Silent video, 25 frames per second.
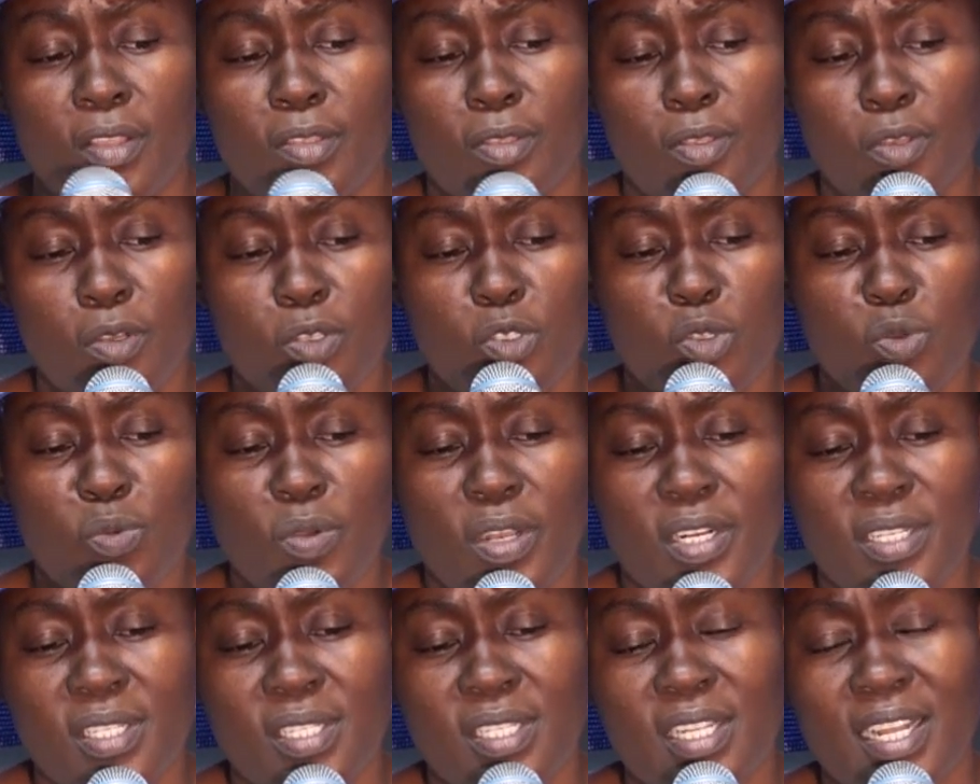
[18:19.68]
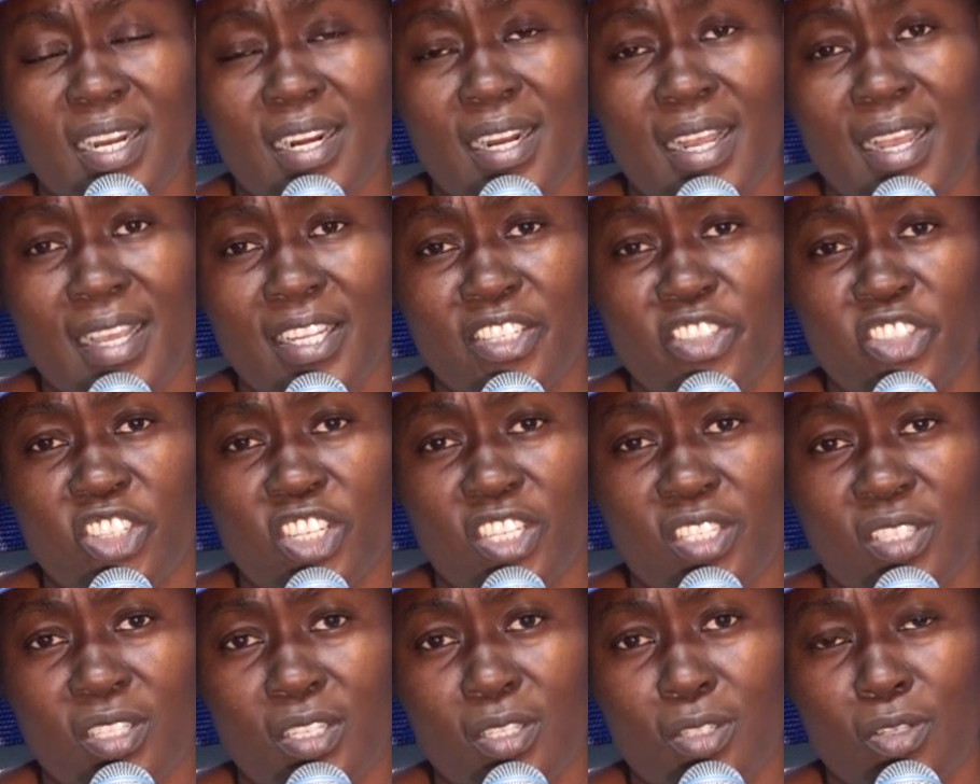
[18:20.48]
Those ones stand high
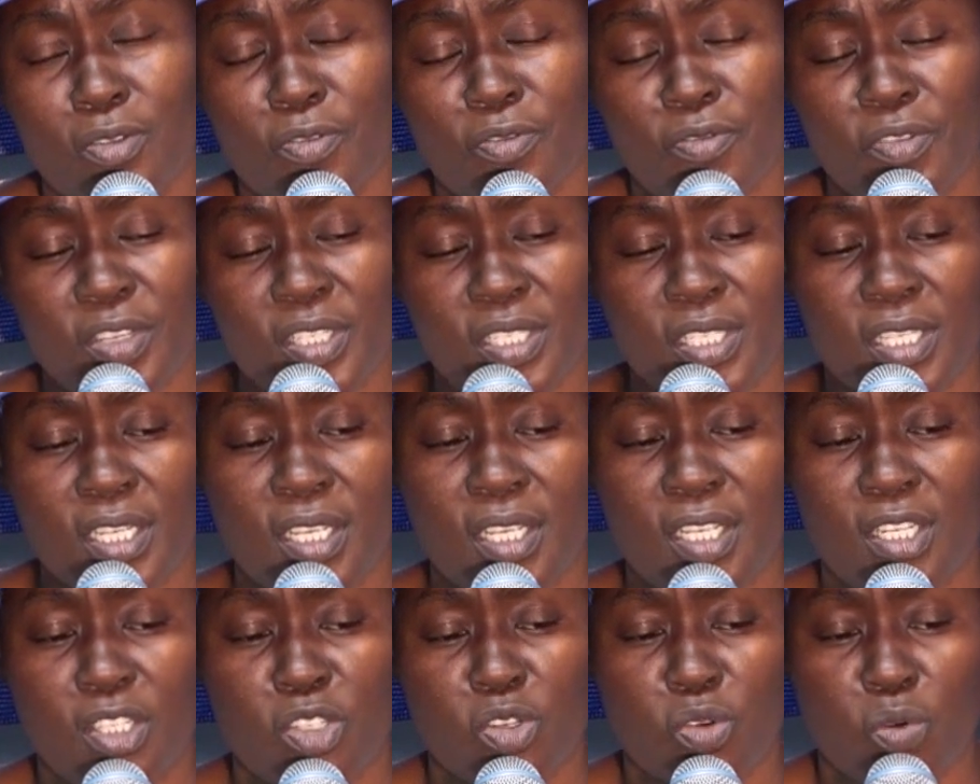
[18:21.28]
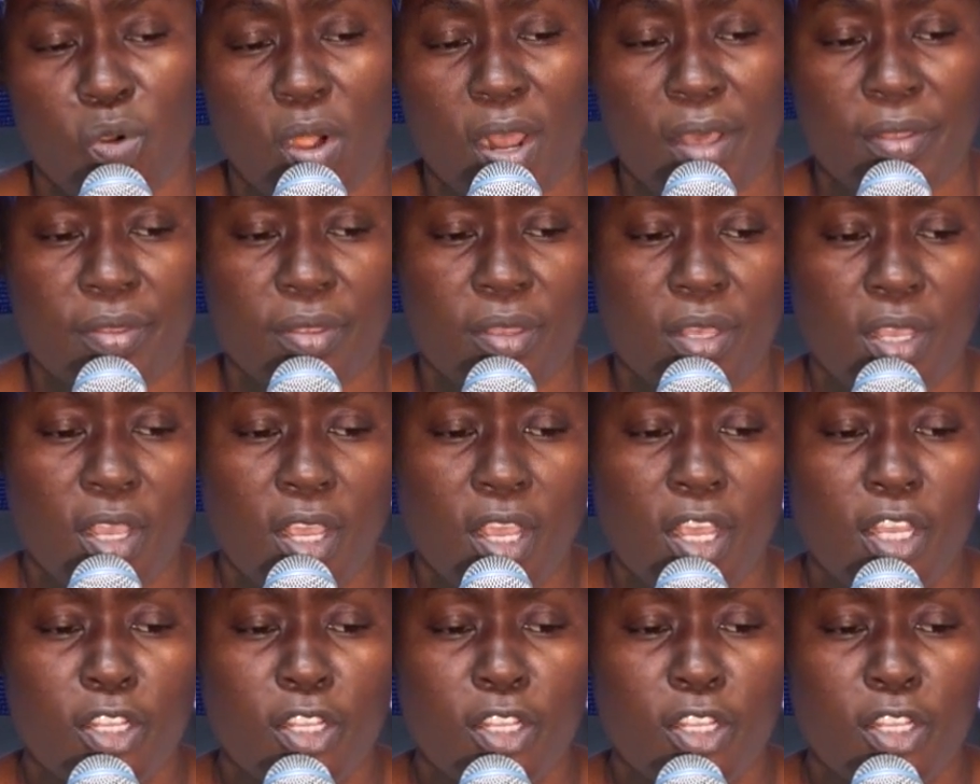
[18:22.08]
chances of facing his wrath.